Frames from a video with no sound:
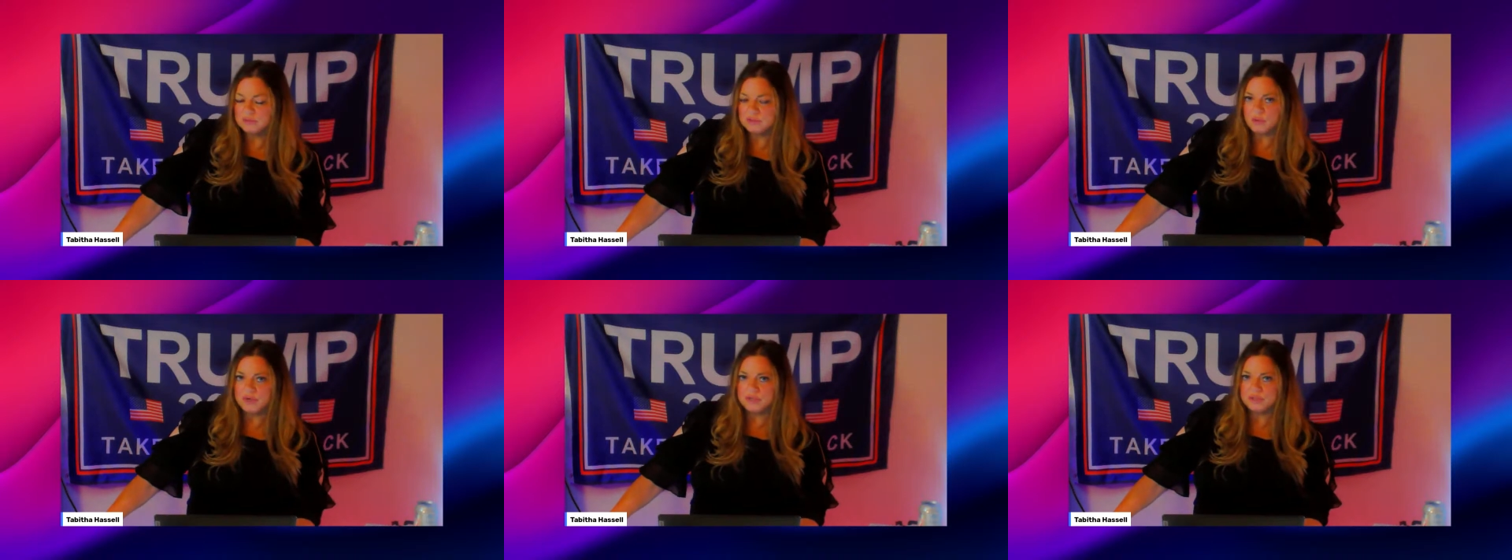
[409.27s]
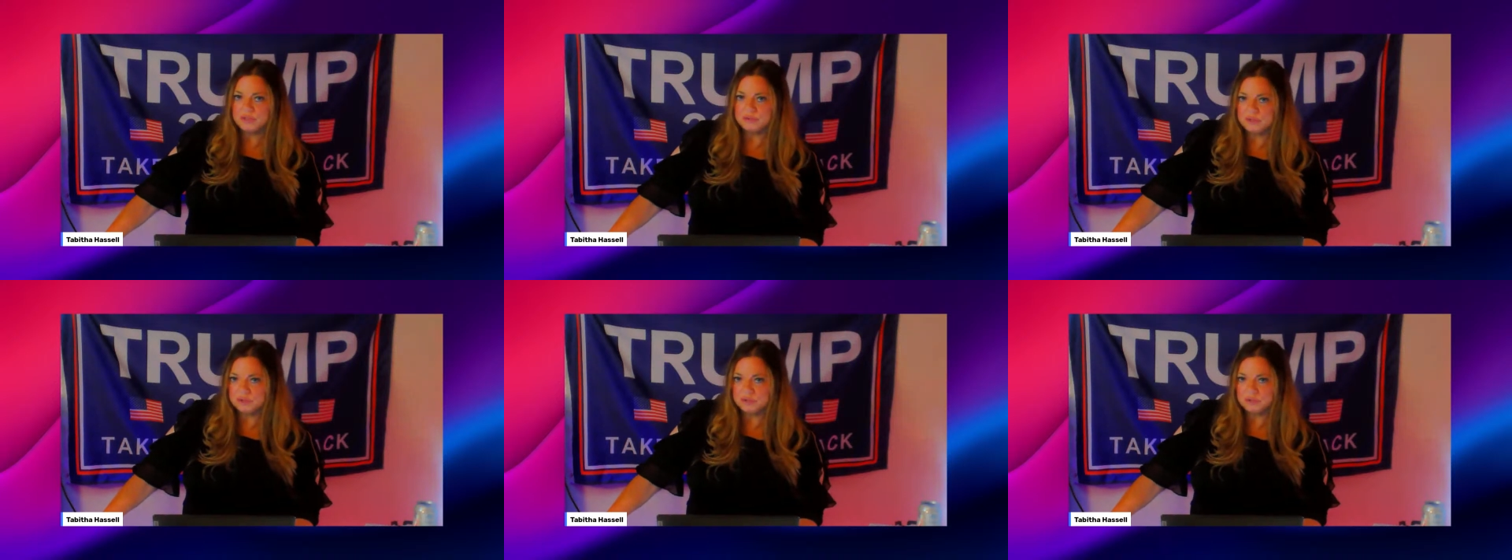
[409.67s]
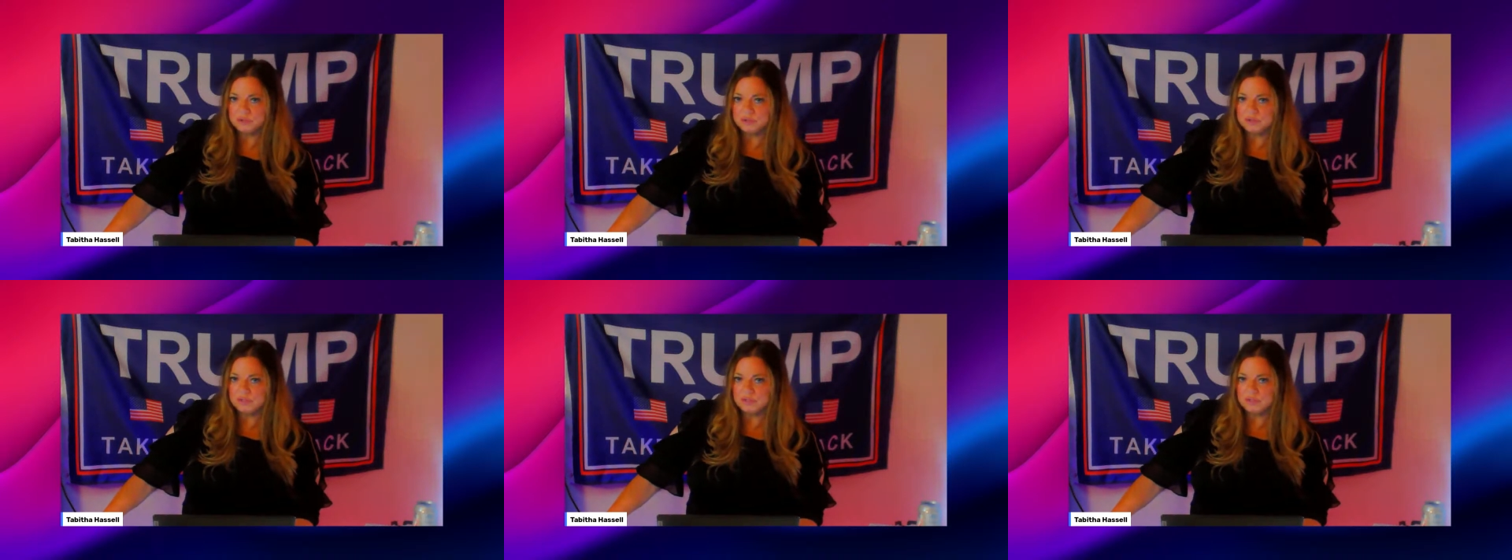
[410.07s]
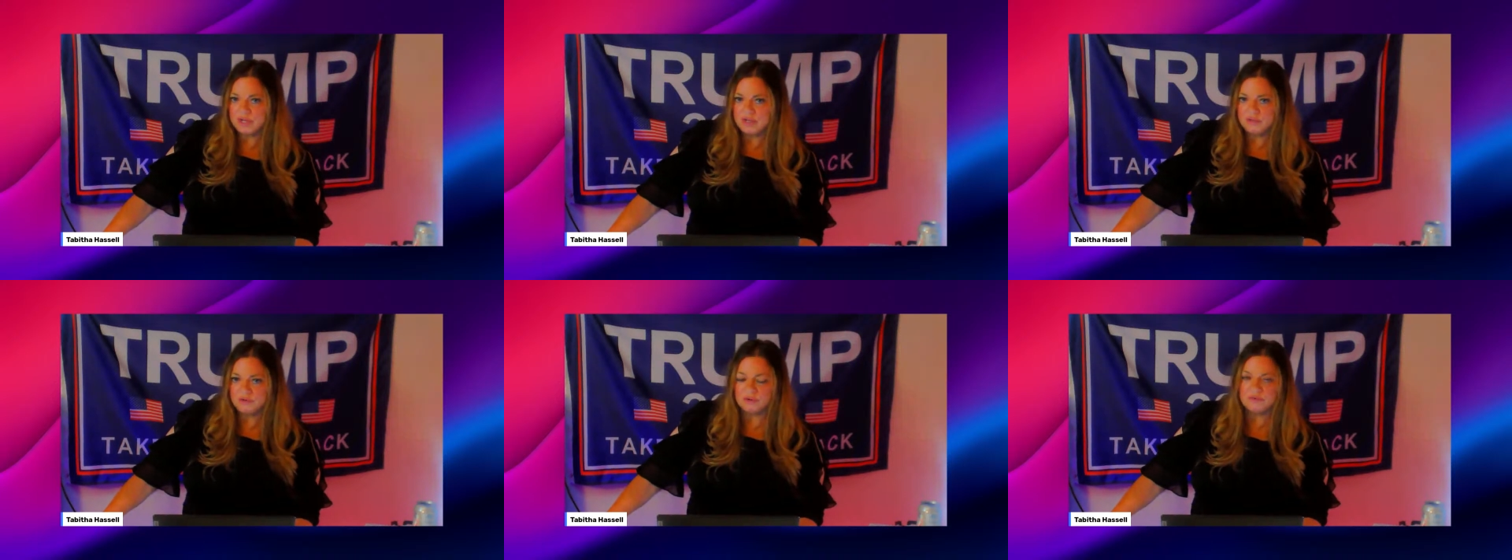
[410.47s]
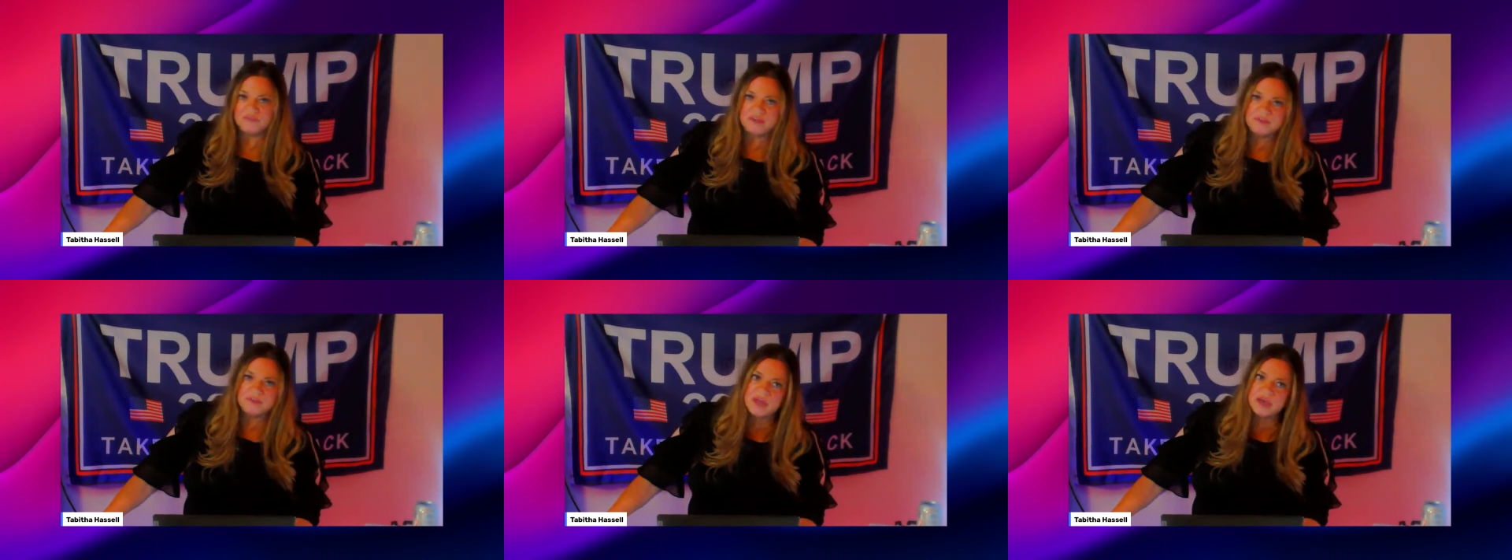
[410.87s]
I guess I really thought either a
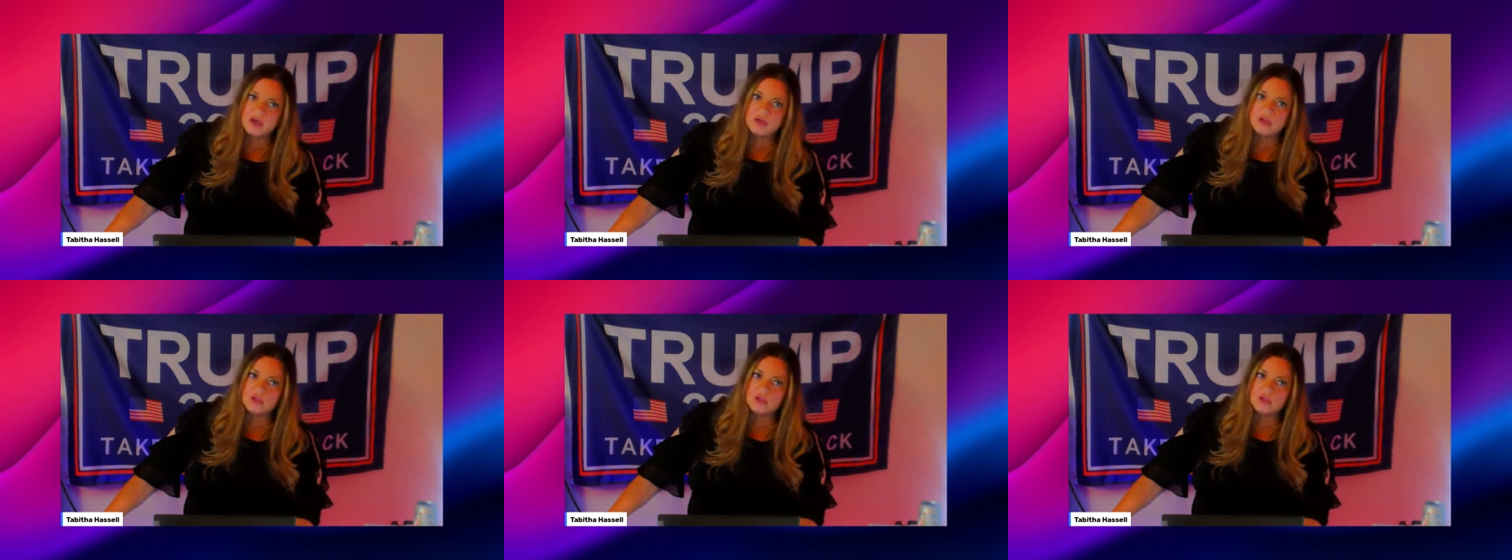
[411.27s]
female